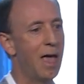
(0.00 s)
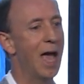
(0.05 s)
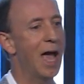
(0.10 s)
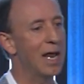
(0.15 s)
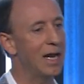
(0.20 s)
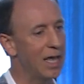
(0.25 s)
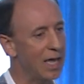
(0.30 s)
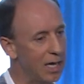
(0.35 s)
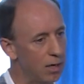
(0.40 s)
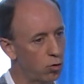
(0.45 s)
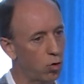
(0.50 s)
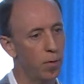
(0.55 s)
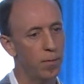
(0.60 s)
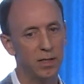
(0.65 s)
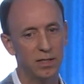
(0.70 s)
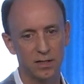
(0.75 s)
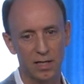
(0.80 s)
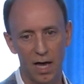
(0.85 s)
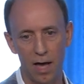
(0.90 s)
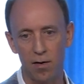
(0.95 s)
And
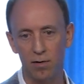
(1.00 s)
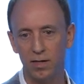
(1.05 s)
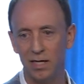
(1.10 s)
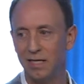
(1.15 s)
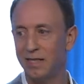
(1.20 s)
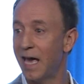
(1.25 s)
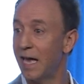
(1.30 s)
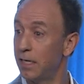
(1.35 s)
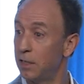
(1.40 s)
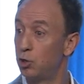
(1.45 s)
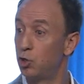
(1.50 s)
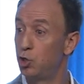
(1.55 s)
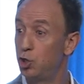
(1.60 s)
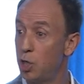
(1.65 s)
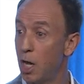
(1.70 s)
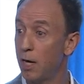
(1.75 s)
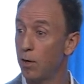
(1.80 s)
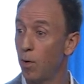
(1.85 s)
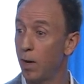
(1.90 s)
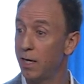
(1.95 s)
incrementality that is
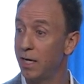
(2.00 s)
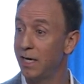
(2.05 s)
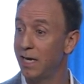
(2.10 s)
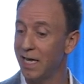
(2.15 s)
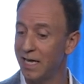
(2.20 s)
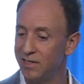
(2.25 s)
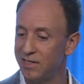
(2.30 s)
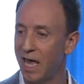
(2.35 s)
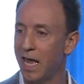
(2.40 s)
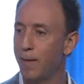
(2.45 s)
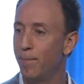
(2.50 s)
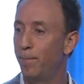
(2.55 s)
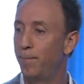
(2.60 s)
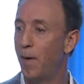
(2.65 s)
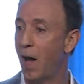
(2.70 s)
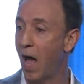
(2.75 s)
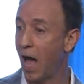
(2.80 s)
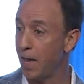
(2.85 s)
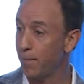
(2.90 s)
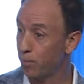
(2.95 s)
generated is a
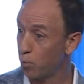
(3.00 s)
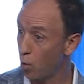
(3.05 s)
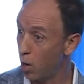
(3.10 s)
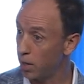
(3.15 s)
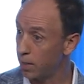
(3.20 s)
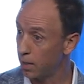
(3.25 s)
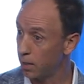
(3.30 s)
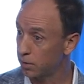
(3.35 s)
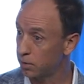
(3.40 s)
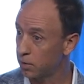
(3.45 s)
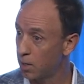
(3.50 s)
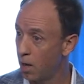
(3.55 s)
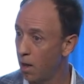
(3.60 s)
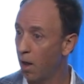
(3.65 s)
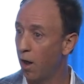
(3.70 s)
byproduct